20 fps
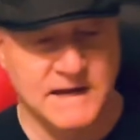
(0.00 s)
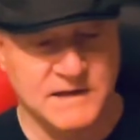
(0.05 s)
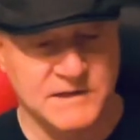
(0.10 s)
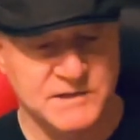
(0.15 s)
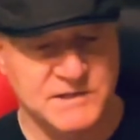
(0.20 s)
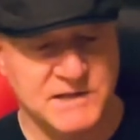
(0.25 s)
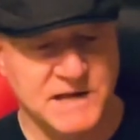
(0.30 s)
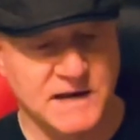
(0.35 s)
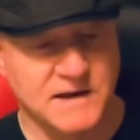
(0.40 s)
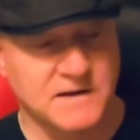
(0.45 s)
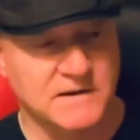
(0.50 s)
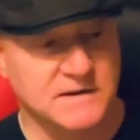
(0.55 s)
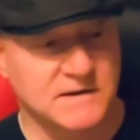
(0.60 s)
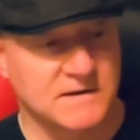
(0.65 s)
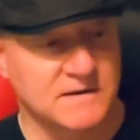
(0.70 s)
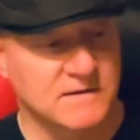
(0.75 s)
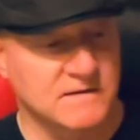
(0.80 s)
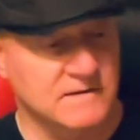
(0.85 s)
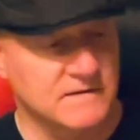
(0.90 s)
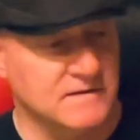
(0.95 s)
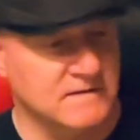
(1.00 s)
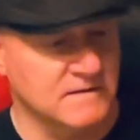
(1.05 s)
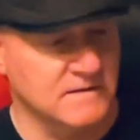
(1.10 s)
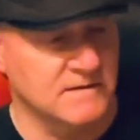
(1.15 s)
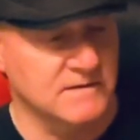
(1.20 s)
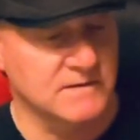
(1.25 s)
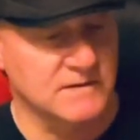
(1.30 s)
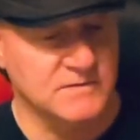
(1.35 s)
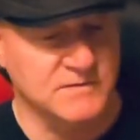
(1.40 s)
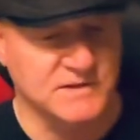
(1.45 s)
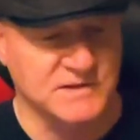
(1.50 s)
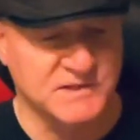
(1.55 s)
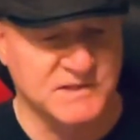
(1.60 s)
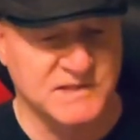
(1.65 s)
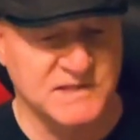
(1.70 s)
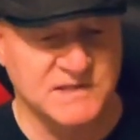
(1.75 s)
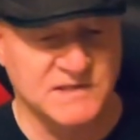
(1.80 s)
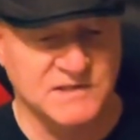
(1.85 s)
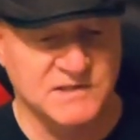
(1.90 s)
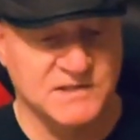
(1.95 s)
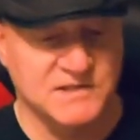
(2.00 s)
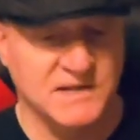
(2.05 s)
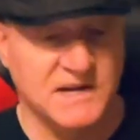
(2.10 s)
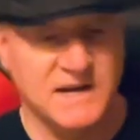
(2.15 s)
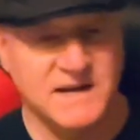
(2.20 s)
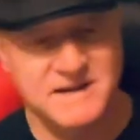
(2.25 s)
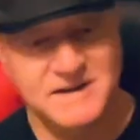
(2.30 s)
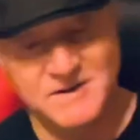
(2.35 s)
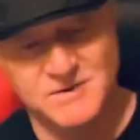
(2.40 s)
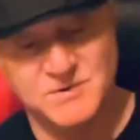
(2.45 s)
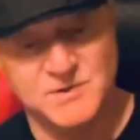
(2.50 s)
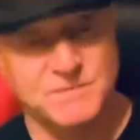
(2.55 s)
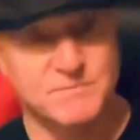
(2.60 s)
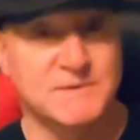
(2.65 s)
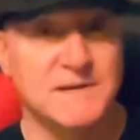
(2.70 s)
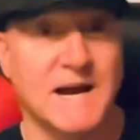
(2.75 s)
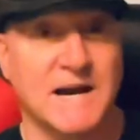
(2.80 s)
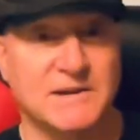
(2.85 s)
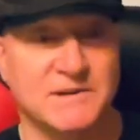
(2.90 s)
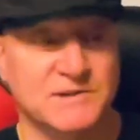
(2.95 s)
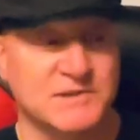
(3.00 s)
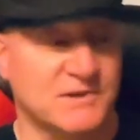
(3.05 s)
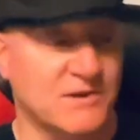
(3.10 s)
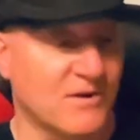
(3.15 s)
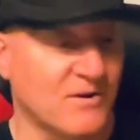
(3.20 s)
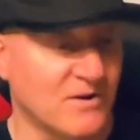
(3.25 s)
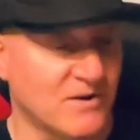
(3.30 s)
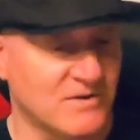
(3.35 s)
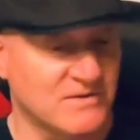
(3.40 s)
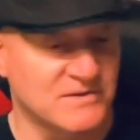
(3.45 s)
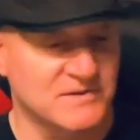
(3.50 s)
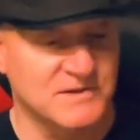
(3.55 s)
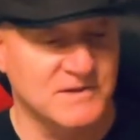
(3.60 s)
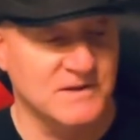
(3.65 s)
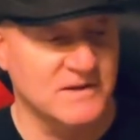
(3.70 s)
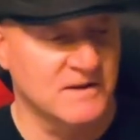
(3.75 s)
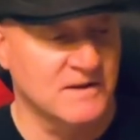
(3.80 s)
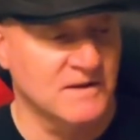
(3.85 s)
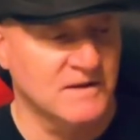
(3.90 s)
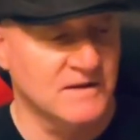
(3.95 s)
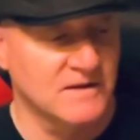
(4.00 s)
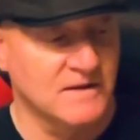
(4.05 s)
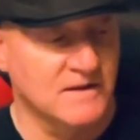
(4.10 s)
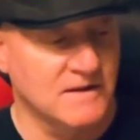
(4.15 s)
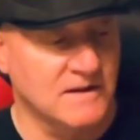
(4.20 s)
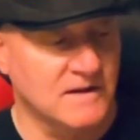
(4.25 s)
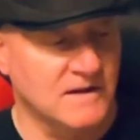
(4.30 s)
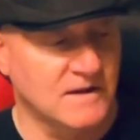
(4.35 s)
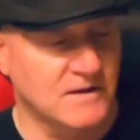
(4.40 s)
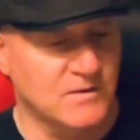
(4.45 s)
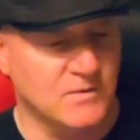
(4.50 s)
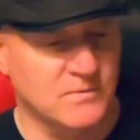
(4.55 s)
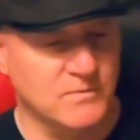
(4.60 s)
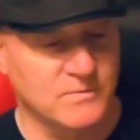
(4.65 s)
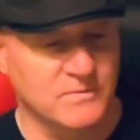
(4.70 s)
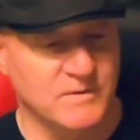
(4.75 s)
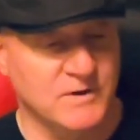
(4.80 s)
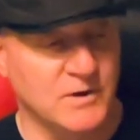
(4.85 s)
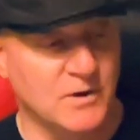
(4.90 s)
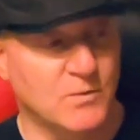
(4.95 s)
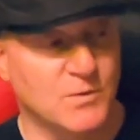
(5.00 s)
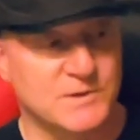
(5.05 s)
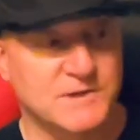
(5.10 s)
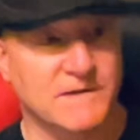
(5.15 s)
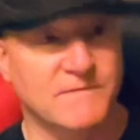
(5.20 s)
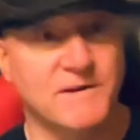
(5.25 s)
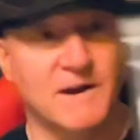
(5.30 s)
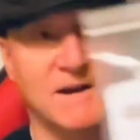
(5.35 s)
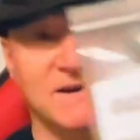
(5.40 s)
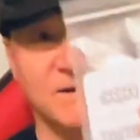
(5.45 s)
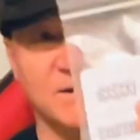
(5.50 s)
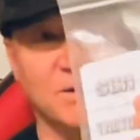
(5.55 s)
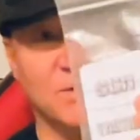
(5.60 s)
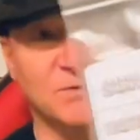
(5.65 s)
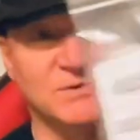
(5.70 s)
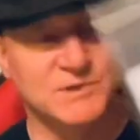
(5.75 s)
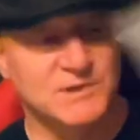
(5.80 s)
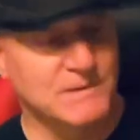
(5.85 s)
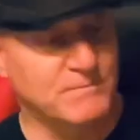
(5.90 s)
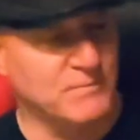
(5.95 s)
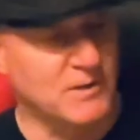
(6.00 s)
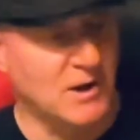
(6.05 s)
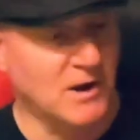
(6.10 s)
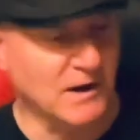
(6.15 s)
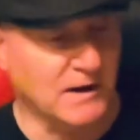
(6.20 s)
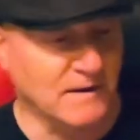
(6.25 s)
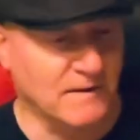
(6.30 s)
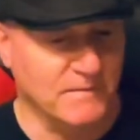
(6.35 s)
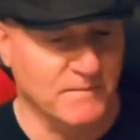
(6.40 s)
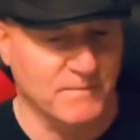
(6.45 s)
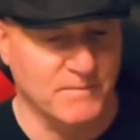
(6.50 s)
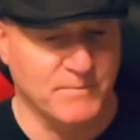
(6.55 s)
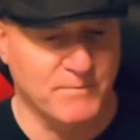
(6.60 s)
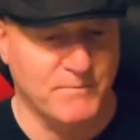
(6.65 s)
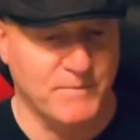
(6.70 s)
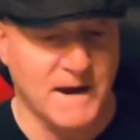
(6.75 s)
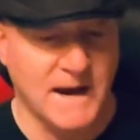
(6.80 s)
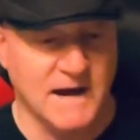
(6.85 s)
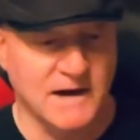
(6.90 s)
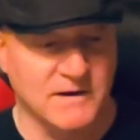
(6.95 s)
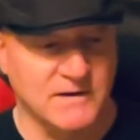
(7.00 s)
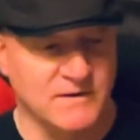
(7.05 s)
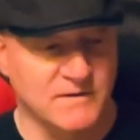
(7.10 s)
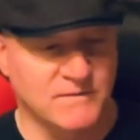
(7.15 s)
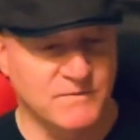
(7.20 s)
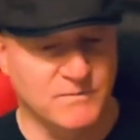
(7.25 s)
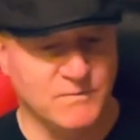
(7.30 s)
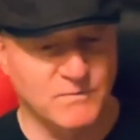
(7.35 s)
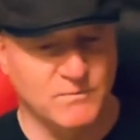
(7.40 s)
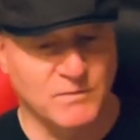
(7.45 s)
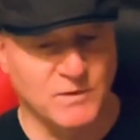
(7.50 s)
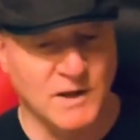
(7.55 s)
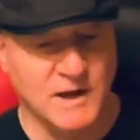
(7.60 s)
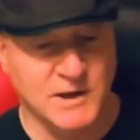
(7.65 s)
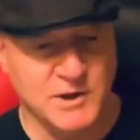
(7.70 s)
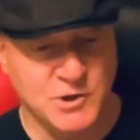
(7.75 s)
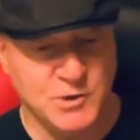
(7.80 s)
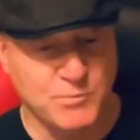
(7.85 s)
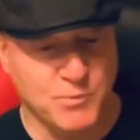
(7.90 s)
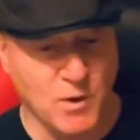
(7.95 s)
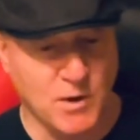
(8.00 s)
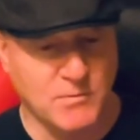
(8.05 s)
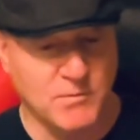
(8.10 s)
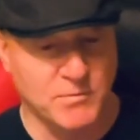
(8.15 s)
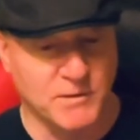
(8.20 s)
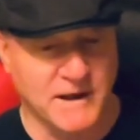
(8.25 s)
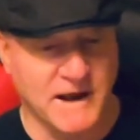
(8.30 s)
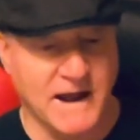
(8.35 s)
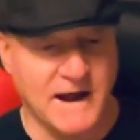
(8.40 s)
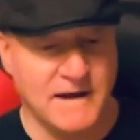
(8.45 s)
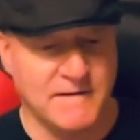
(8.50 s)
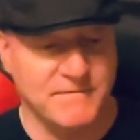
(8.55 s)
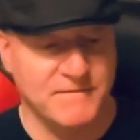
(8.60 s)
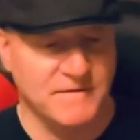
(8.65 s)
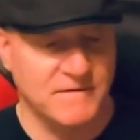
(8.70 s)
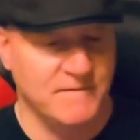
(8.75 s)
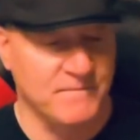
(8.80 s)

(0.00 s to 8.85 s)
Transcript: in a second. There's a season set. Here's some tactics cards, which I've got in the old Ziploc bag, like you probably have.